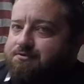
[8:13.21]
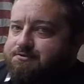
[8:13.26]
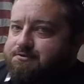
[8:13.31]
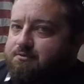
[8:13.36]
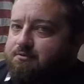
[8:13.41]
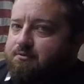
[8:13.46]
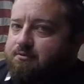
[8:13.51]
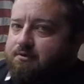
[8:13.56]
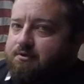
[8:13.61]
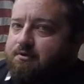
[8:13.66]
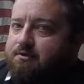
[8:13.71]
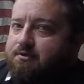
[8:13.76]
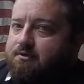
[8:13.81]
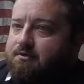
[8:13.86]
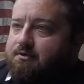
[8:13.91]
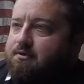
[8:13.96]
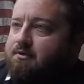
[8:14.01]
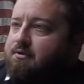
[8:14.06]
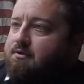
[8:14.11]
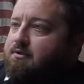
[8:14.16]
store.
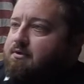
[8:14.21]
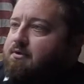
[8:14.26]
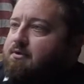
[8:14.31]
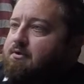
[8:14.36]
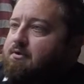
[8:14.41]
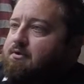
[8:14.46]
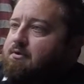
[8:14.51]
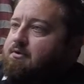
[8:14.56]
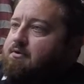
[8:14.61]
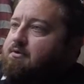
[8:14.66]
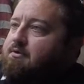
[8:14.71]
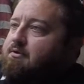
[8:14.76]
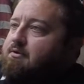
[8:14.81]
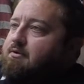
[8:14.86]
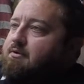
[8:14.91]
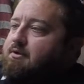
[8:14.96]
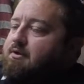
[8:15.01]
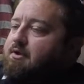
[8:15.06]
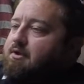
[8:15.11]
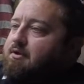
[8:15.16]

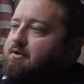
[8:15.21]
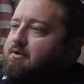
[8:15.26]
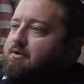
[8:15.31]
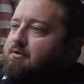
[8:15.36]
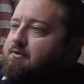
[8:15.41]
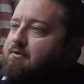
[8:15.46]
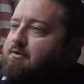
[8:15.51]
And